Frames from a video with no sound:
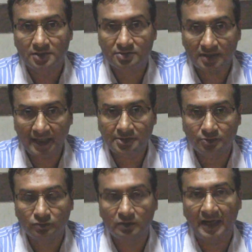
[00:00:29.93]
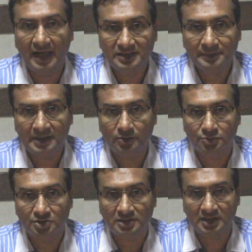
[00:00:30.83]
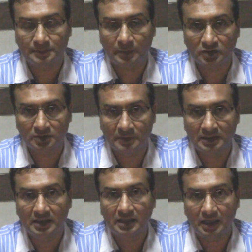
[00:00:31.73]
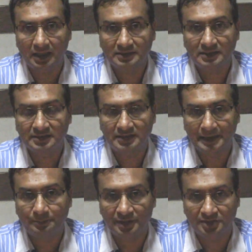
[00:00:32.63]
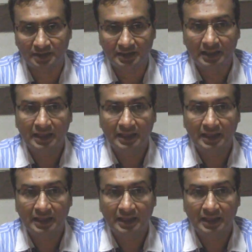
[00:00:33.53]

Try to do as many questions as possible under the time pressure.